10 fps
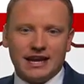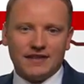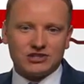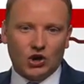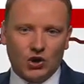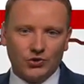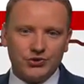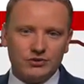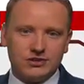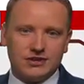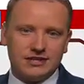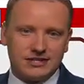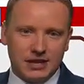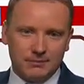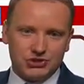And that's all due to this
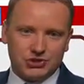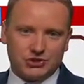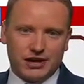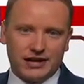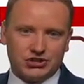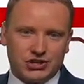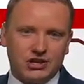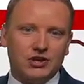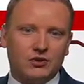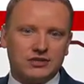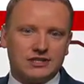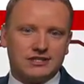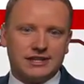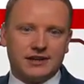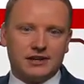temperature crash. You're going to notice this
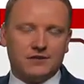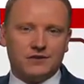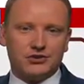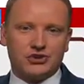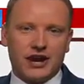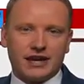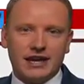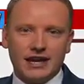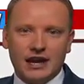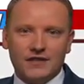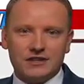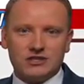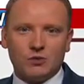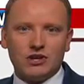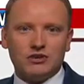here in the future track, and this
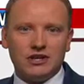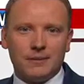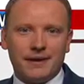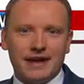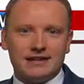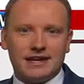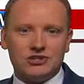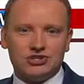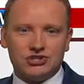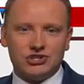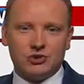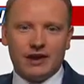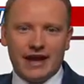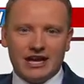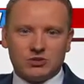is what you need to pay attention to
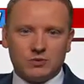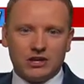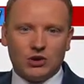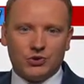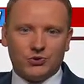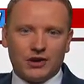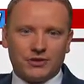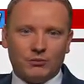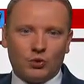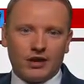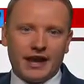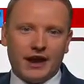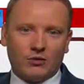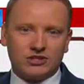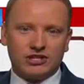as we go throughout the morning
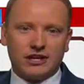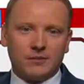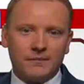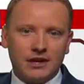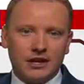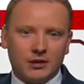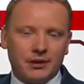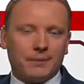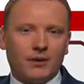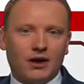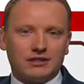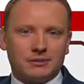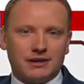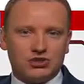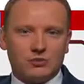hours here. Here we are paused
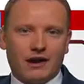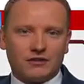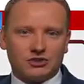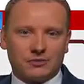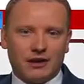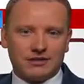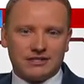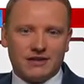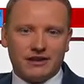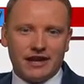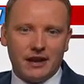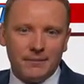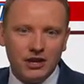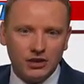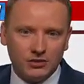about two hours from now at 7 a.m.
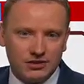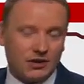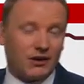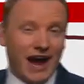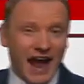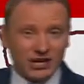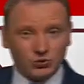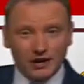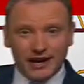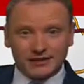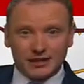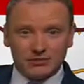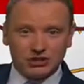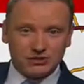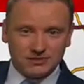Notice how our actual air
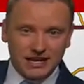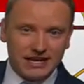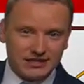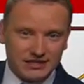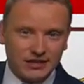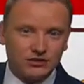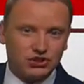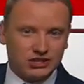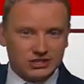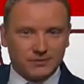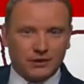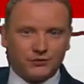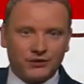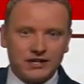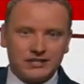temperature is staying still just above
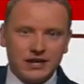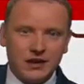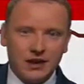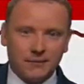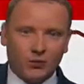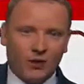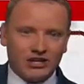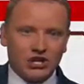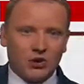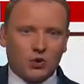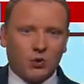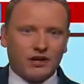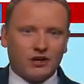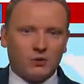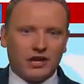freezing, but watch how
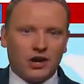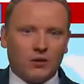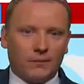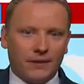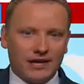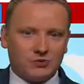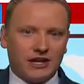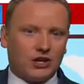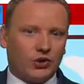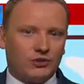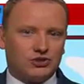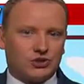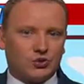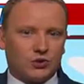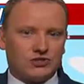quickly we go. As we get closer
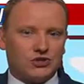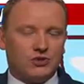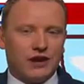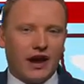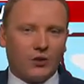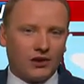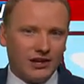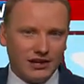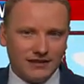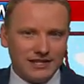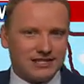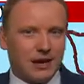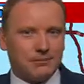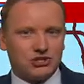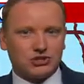towards the noon hour, these
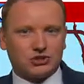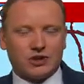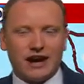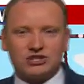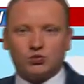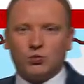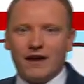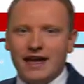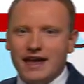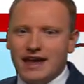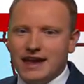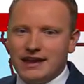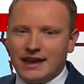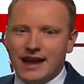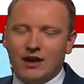temperatures crash way
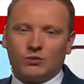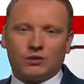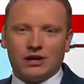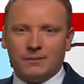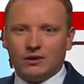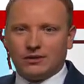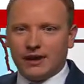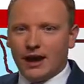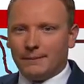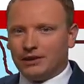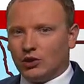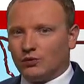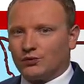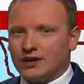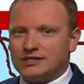down. We're going to be down below
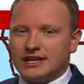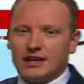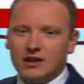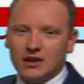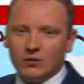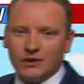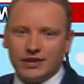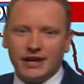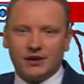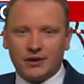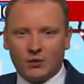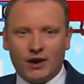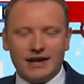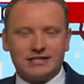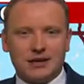freezing with
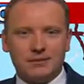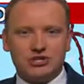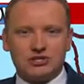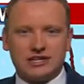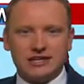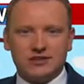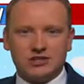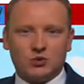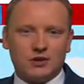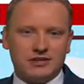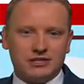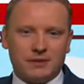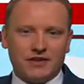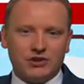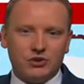area-wide temperatures into the 20s
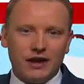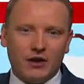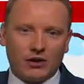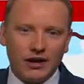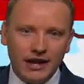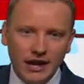by the noon hour.